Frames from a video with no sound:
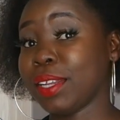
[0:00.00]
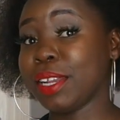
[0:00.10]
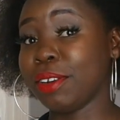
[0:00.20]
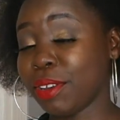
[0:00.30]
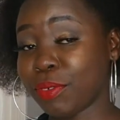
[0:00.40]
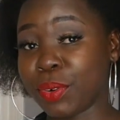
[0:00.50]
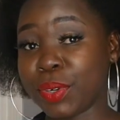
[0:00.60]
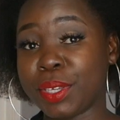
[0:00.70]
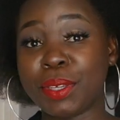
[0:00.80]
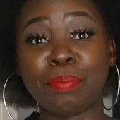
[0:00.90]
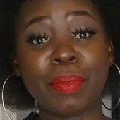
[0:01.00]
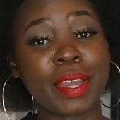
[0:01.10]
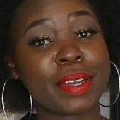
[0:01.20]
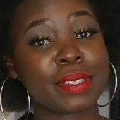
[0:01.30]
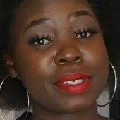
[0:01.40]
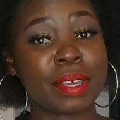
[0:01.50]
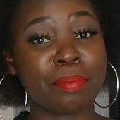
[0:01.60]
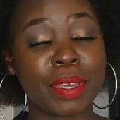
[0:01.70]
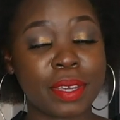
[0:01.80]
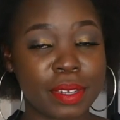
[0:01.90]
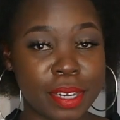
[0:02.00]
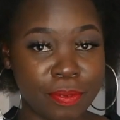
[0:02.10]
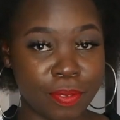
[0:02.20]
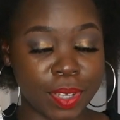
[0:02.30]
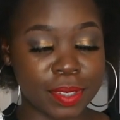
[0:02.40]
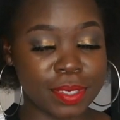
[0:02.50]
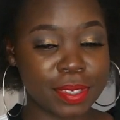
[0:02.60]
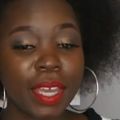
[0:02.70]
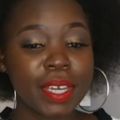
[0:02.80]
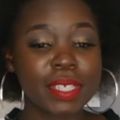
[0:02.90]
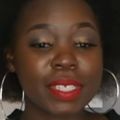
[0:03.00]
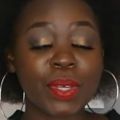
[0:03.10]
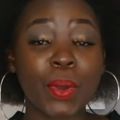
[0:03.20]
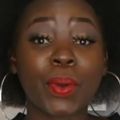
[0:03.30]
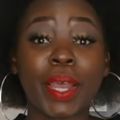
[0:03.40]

delivery makes a big difference. So,